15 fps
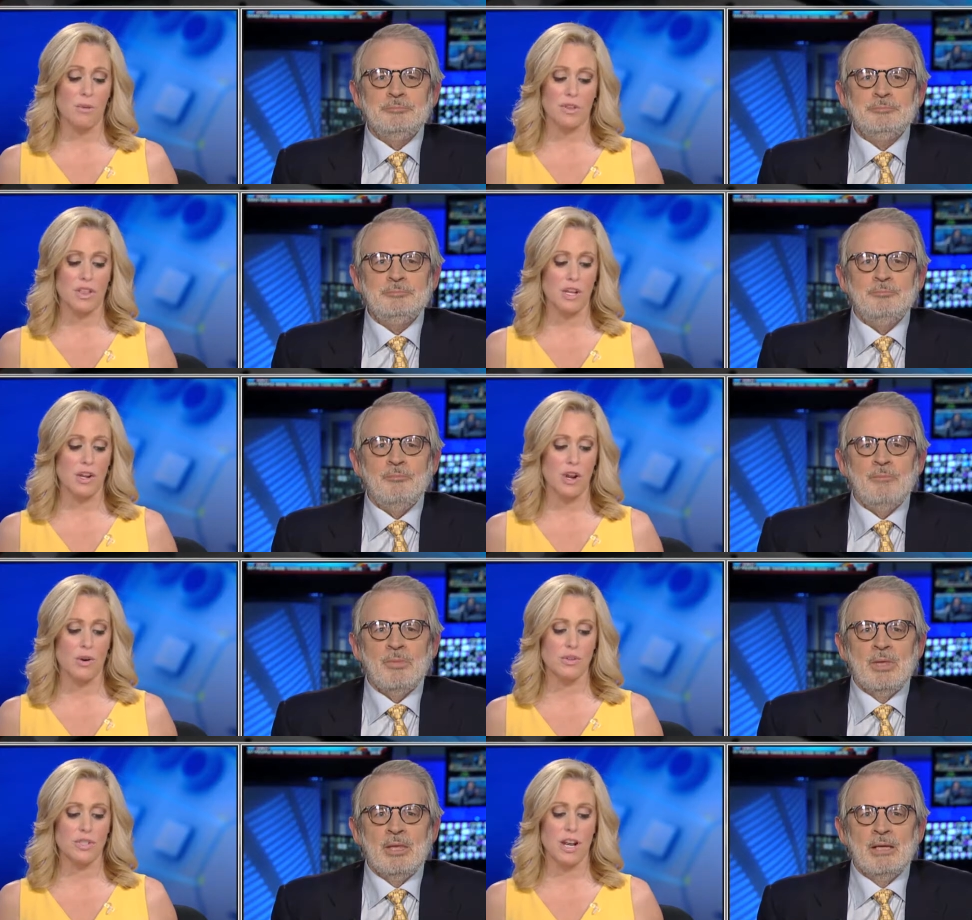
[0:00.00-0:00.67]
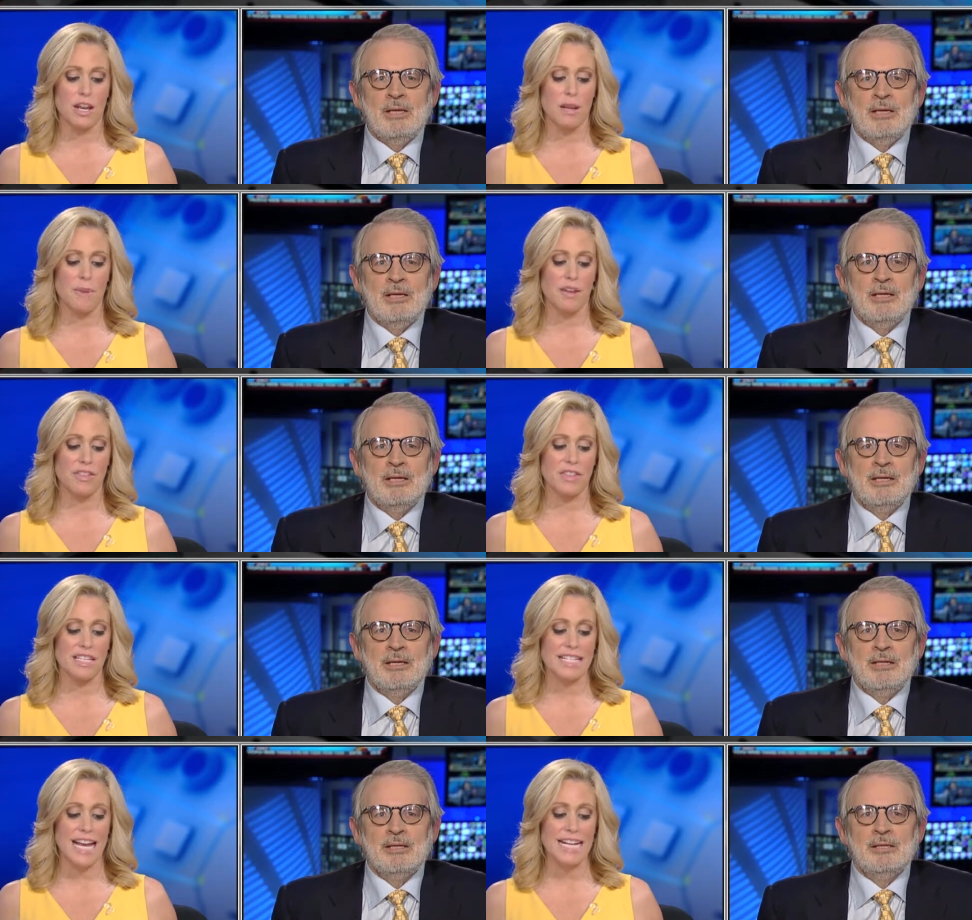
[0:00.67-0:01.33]
Speaker 1: with a note talking about
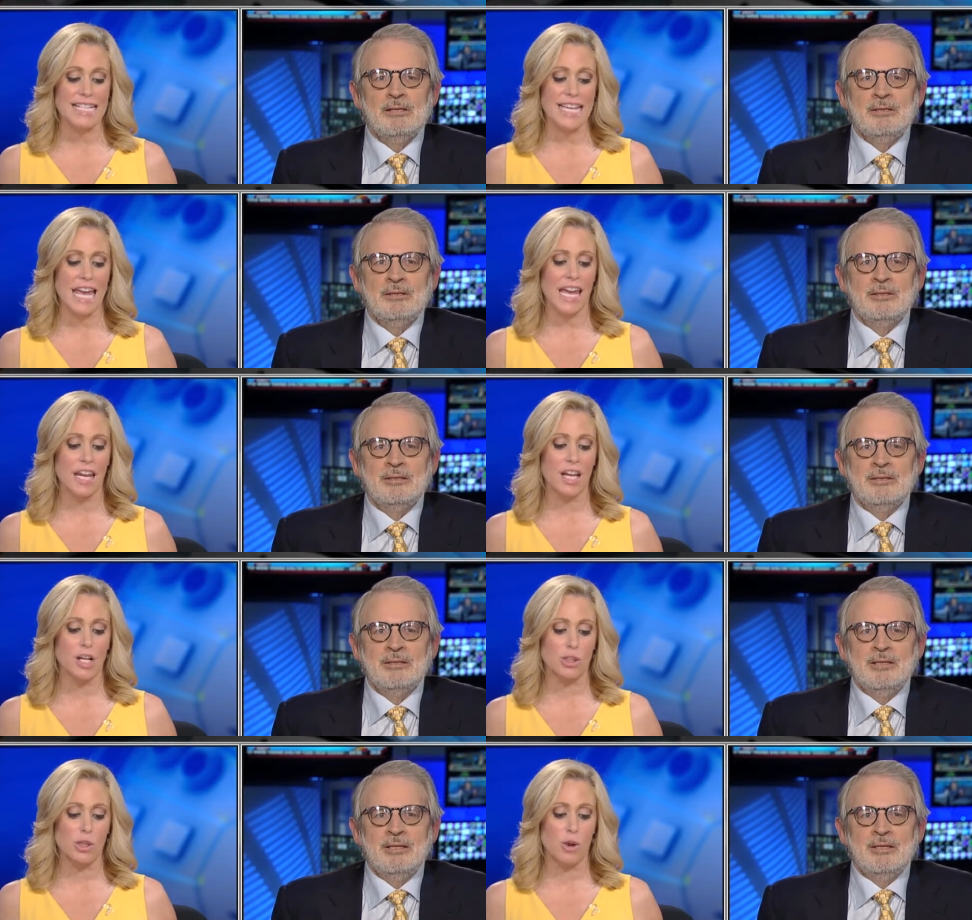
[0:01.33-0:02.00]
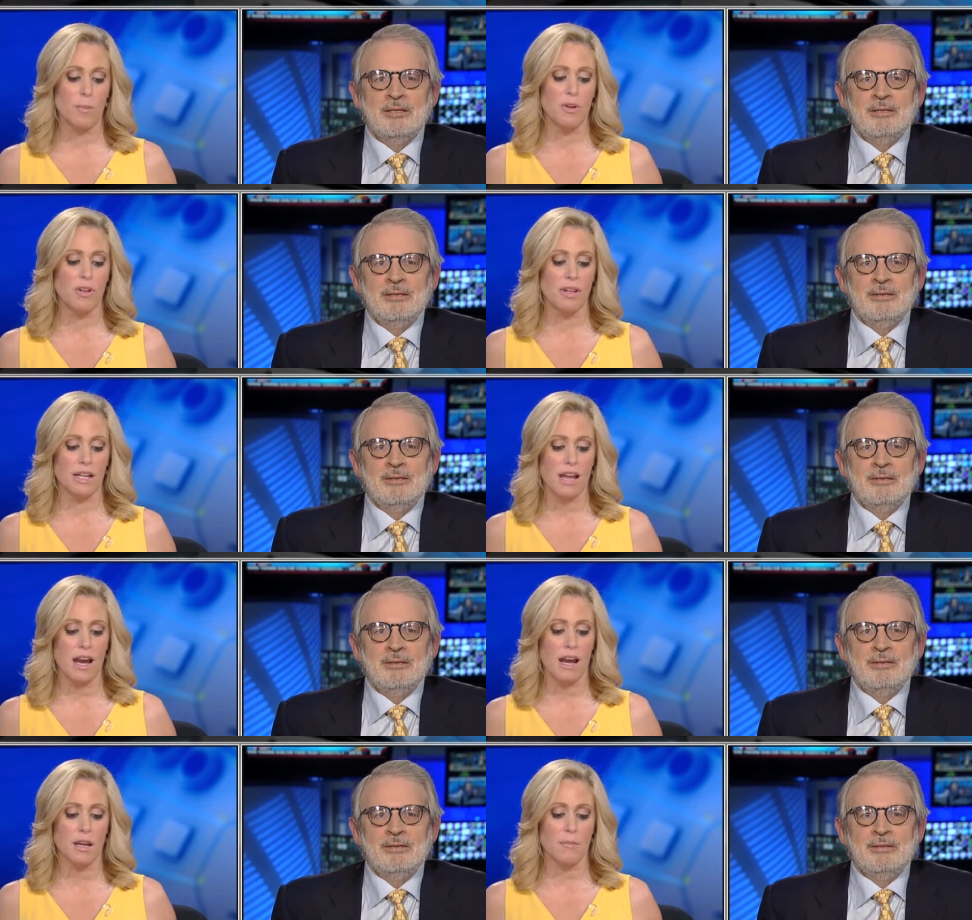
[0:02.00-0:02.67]
the Titanic global
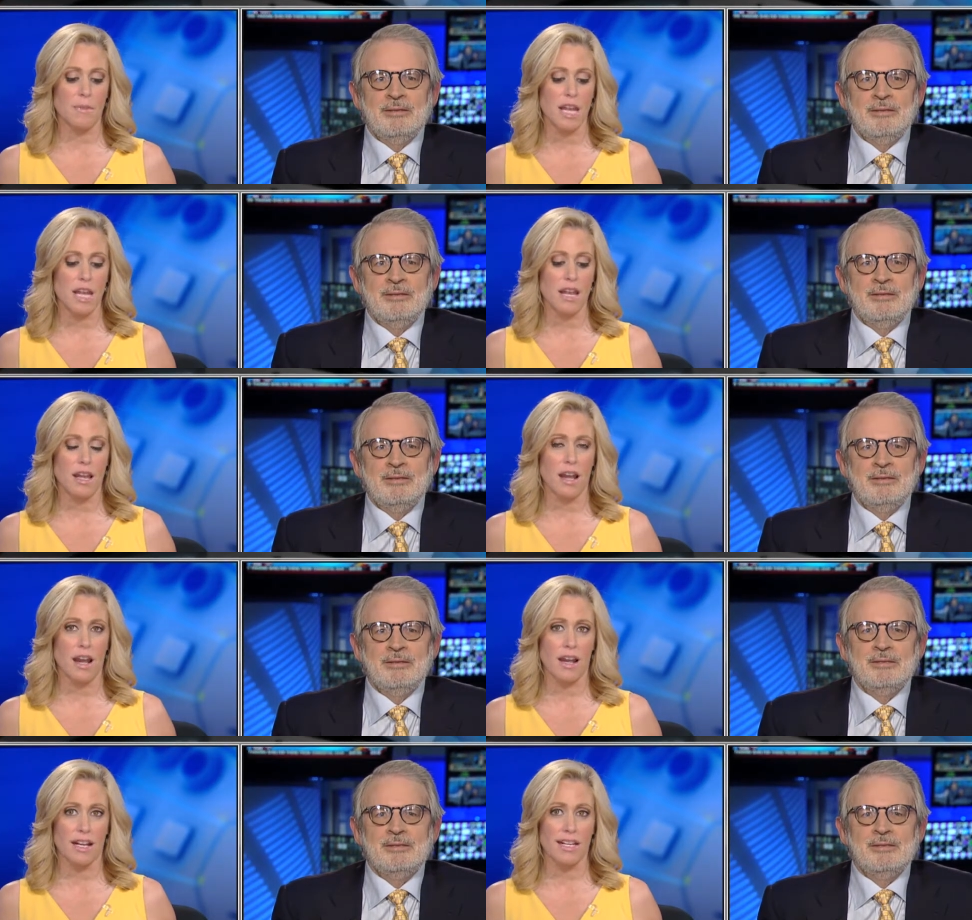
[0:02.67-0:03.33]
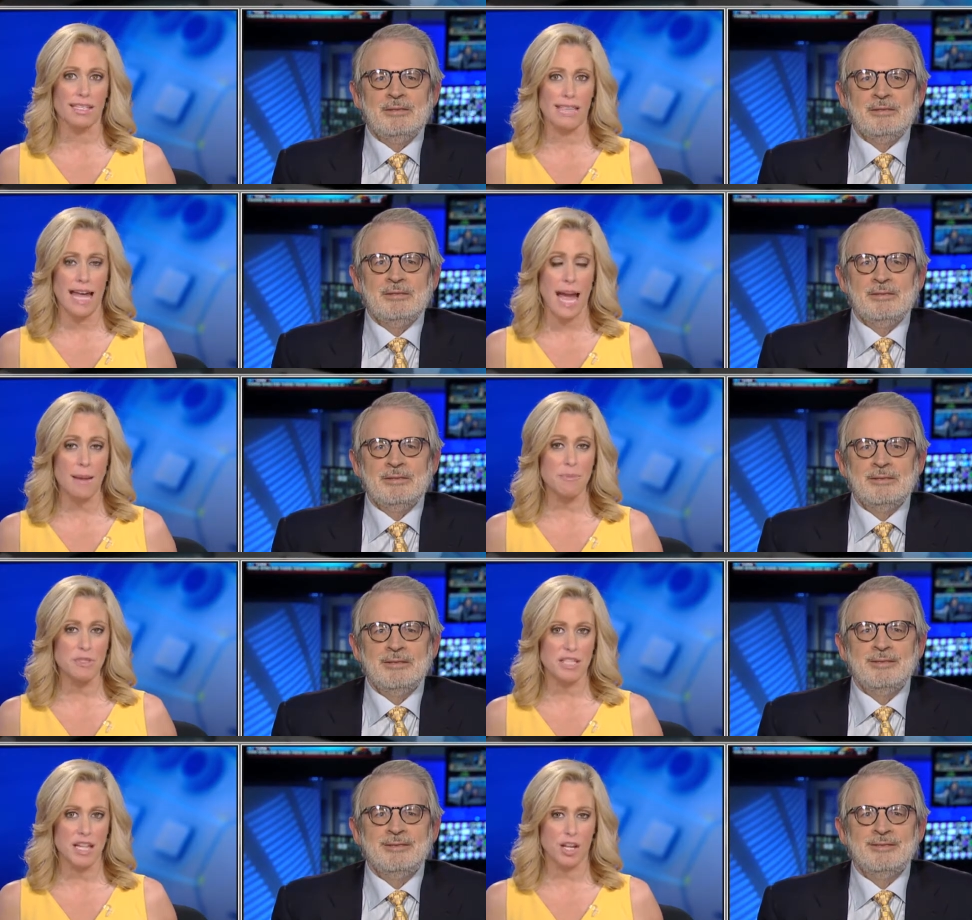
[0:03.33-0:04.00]
economy uh,
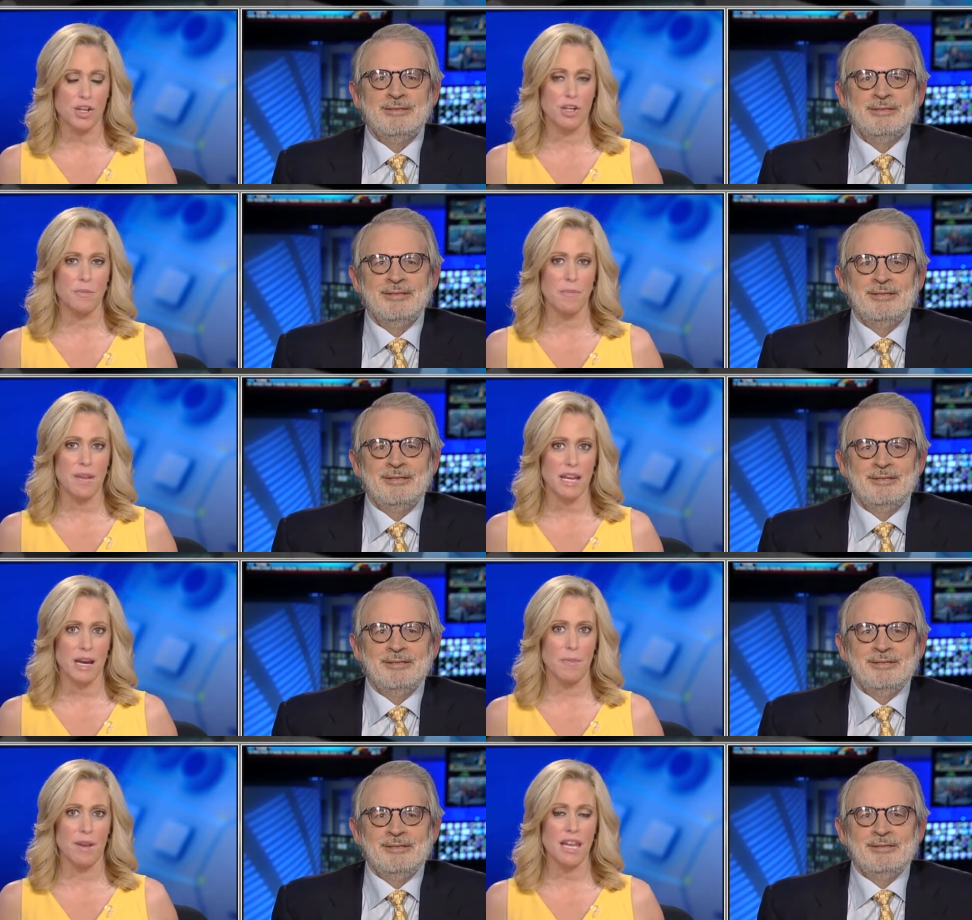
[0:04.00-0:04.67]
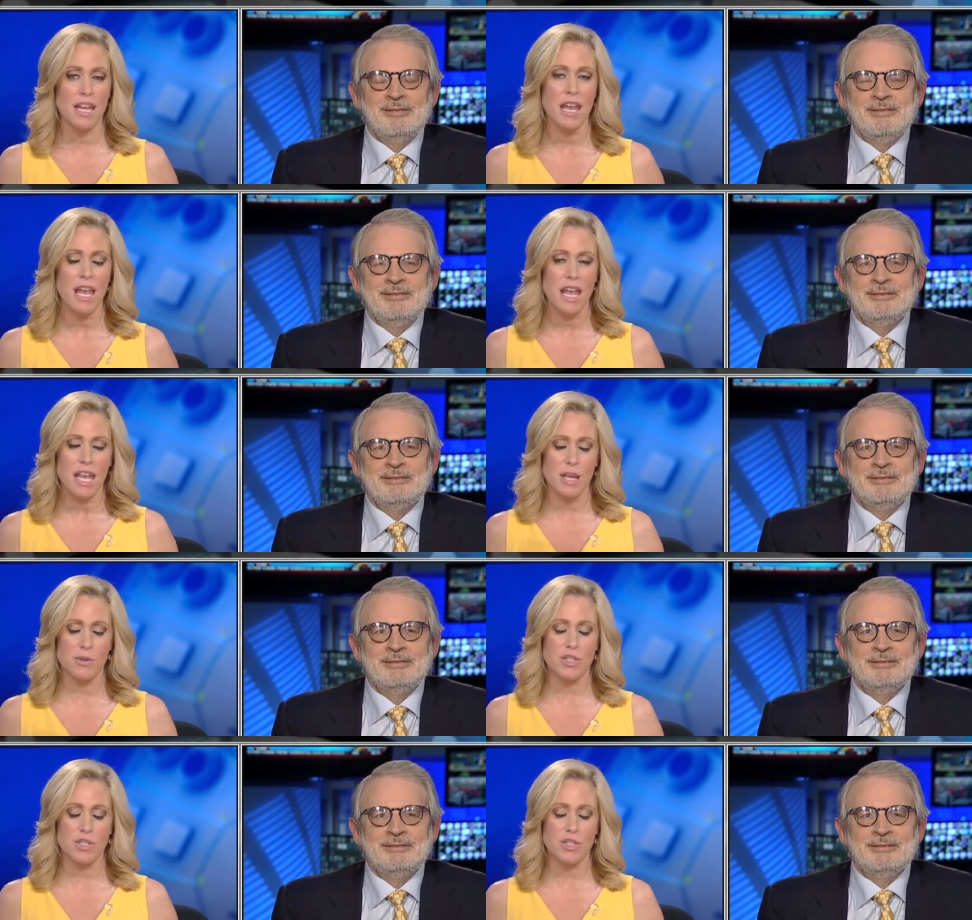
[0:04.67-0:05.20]
collapse that could be coming. He was